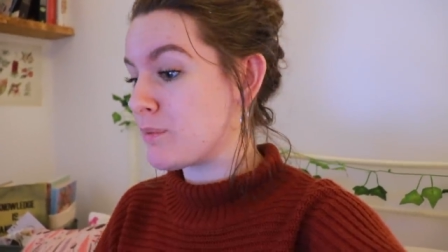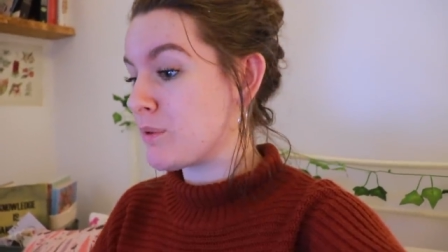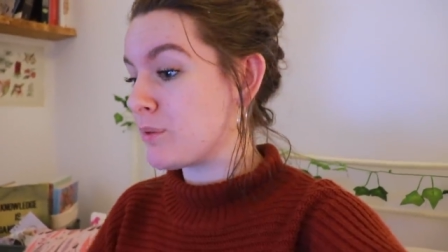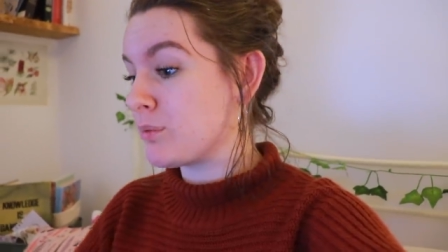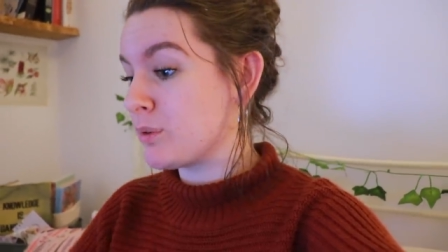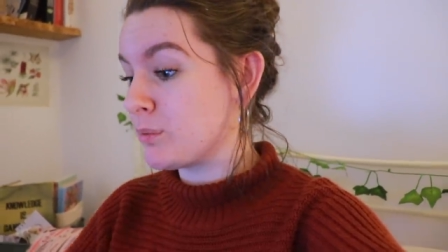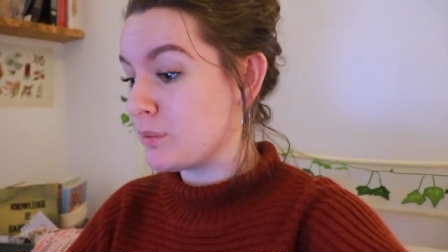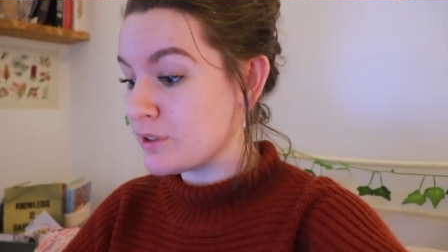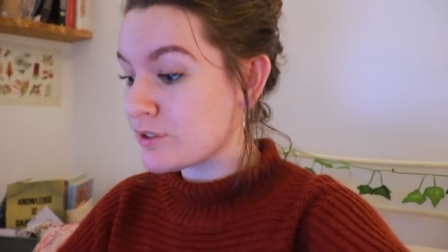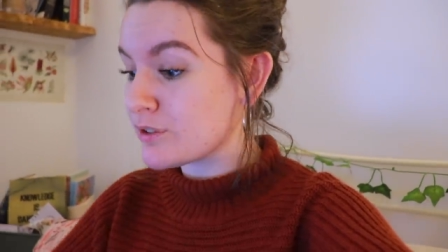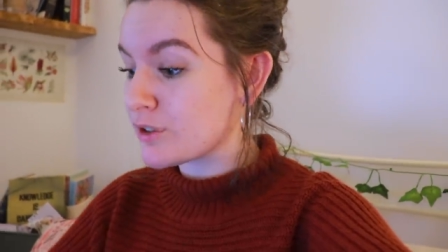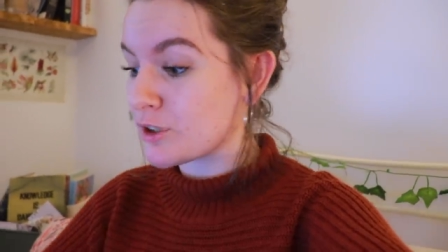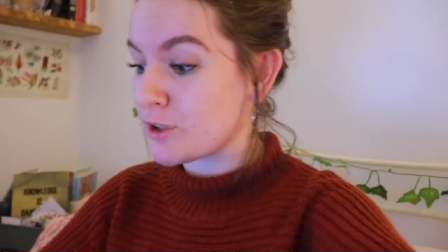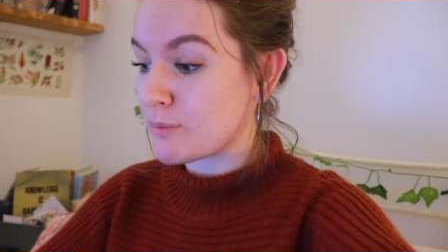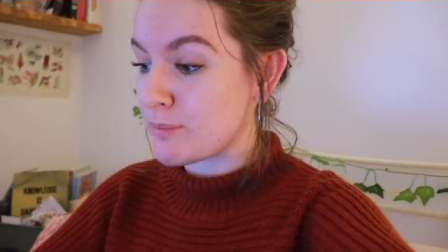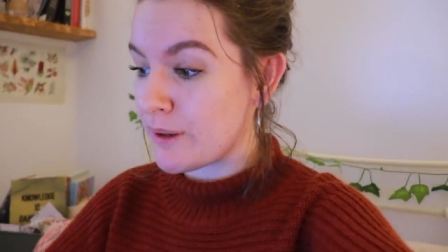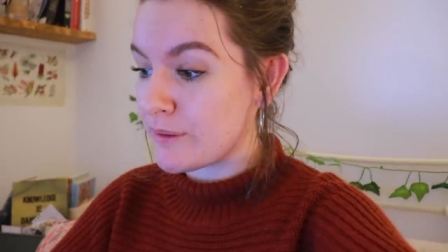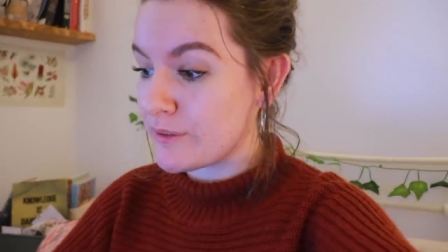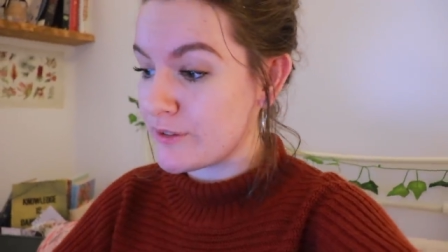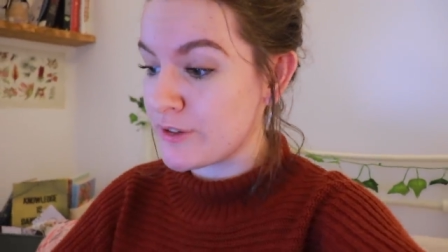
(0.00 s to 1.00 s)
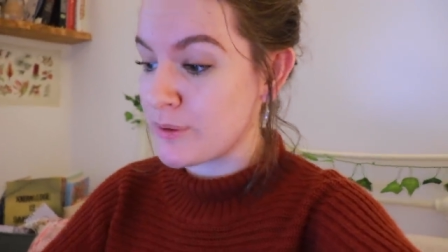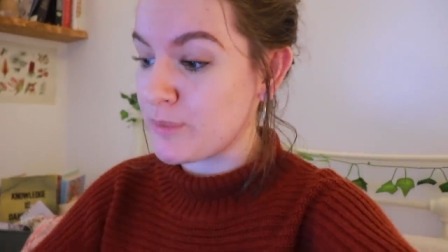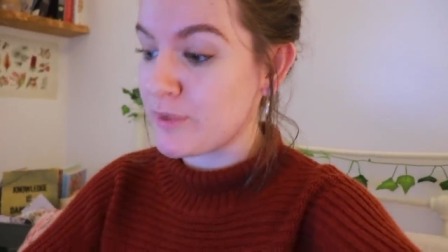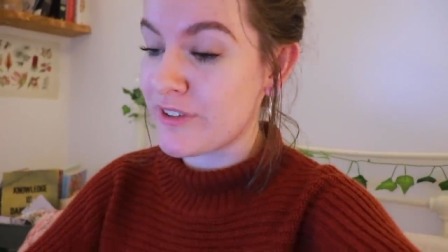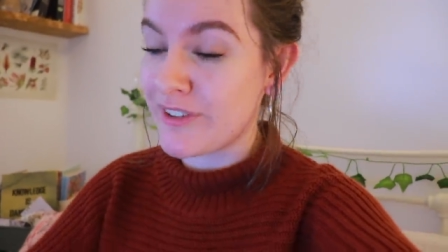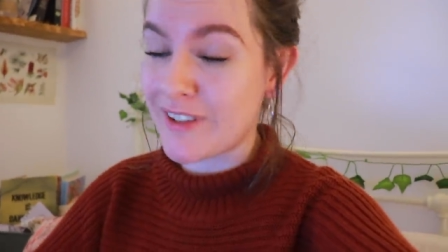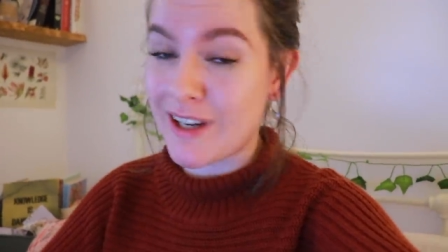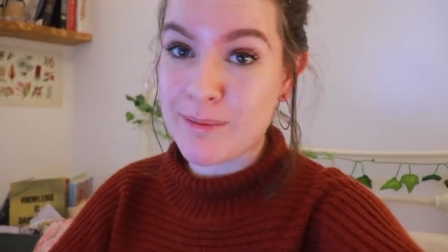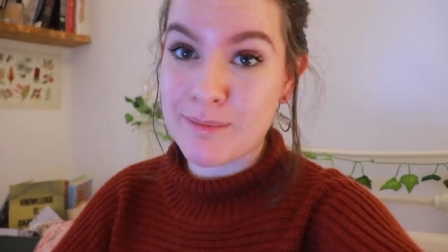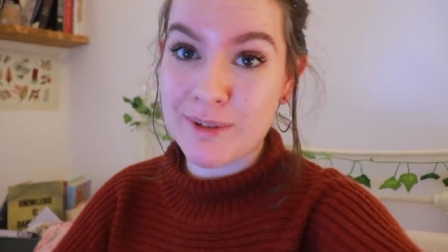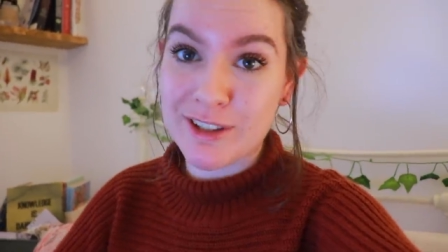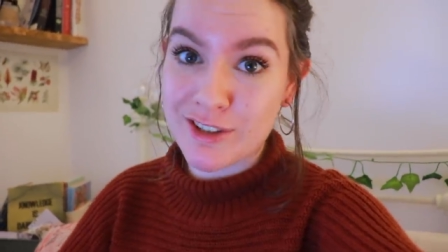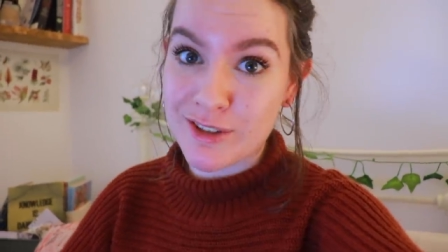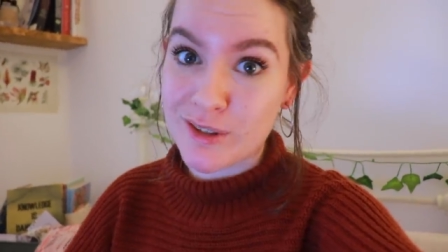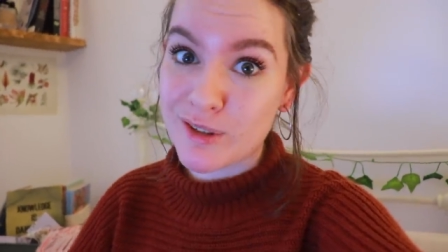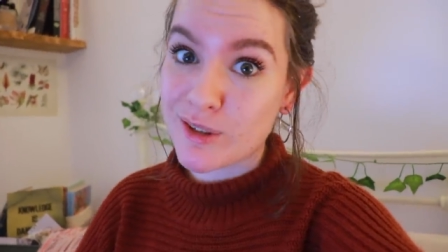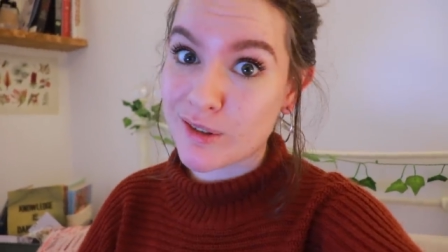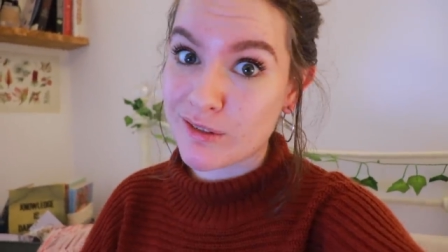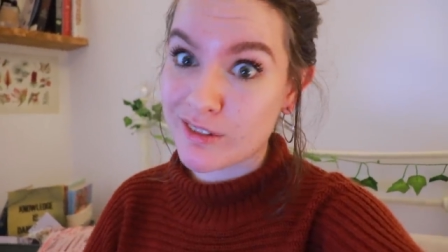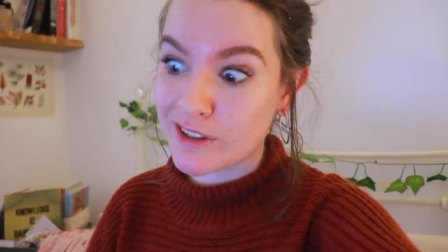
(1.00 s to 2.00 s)
What we will talk about are the ones I'm
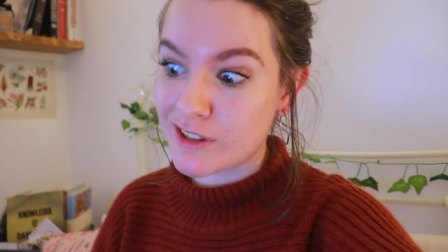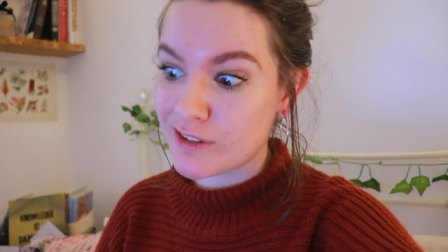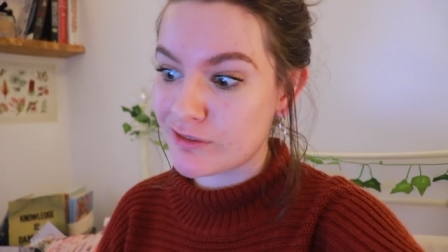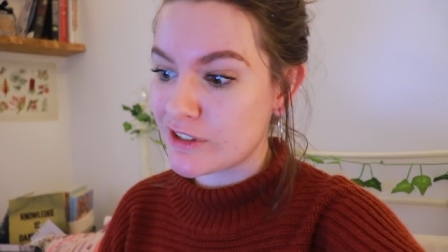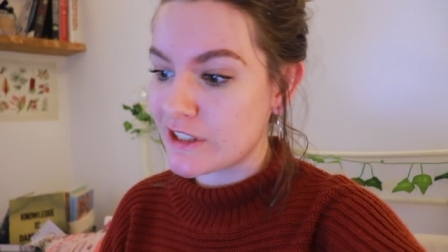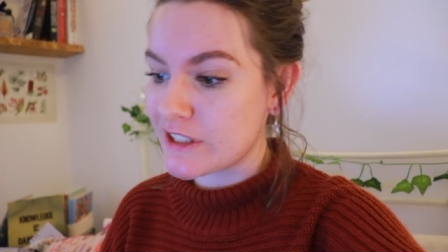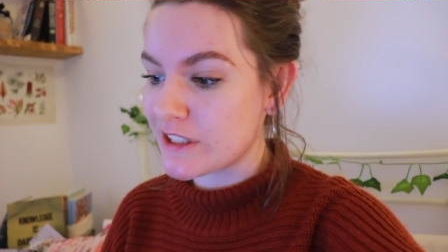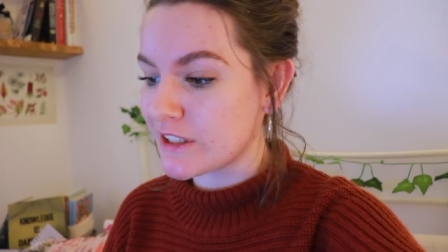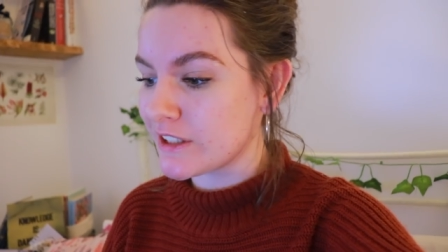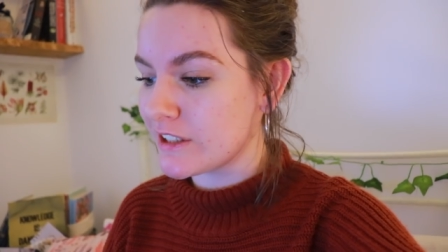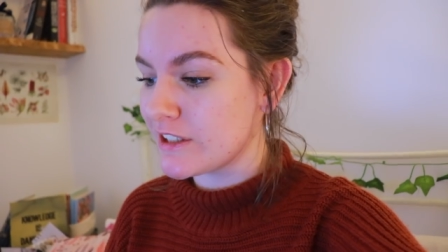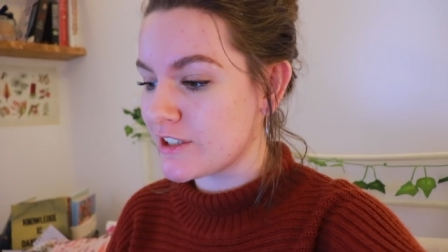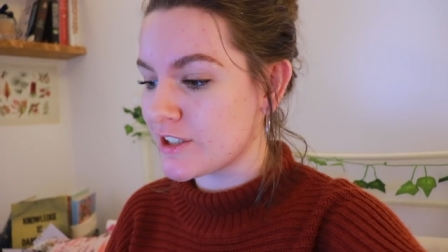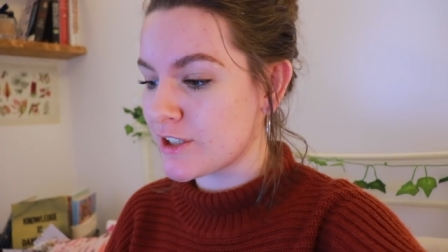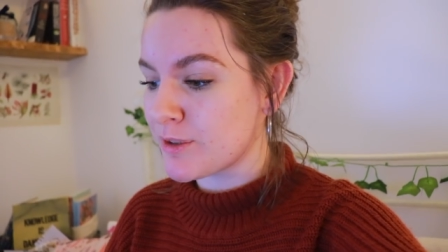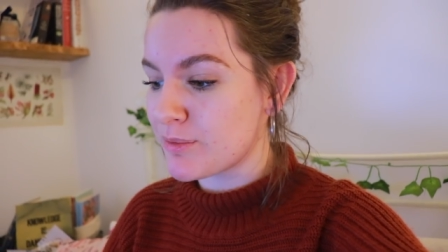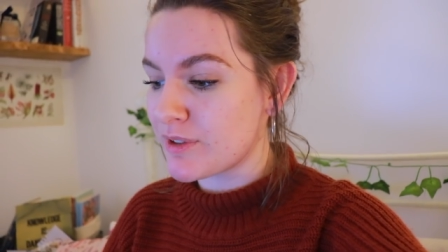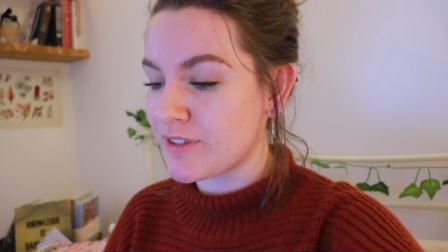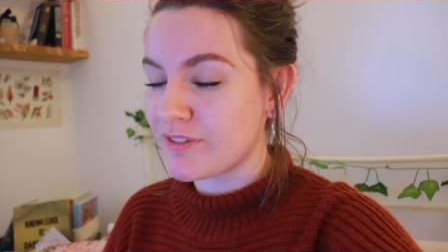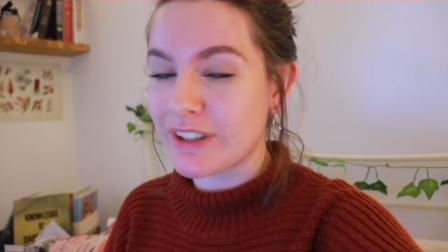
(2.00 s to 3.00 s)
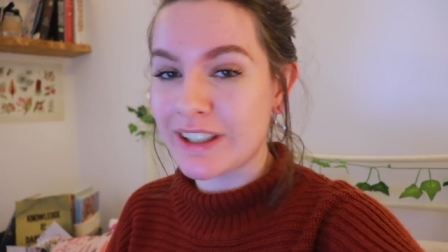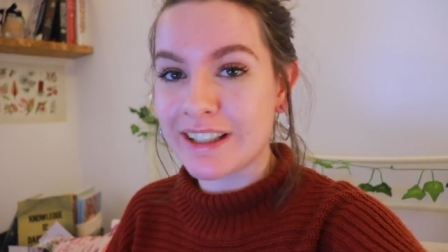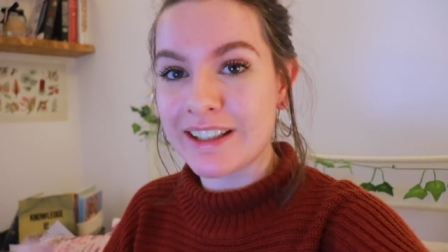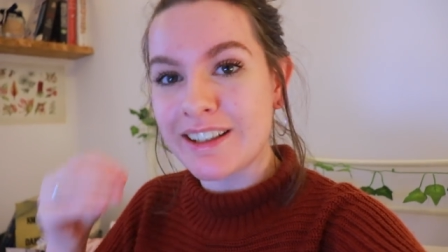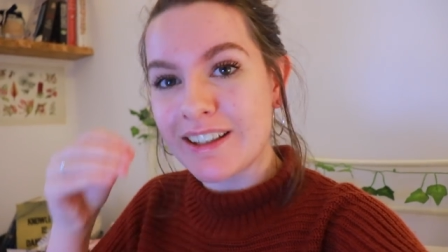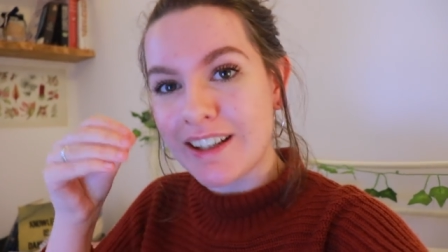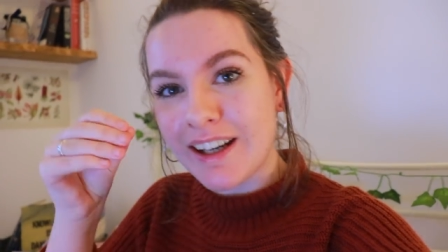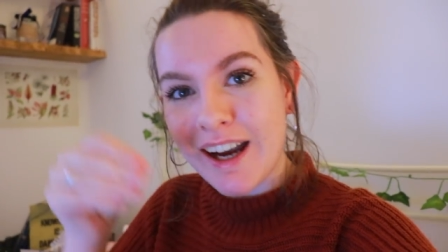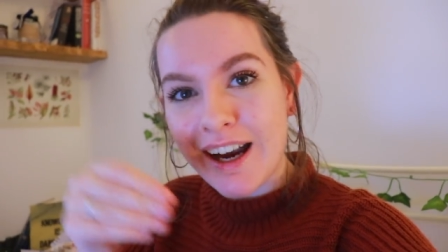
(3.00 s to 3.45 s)
actually currently reading in terms of like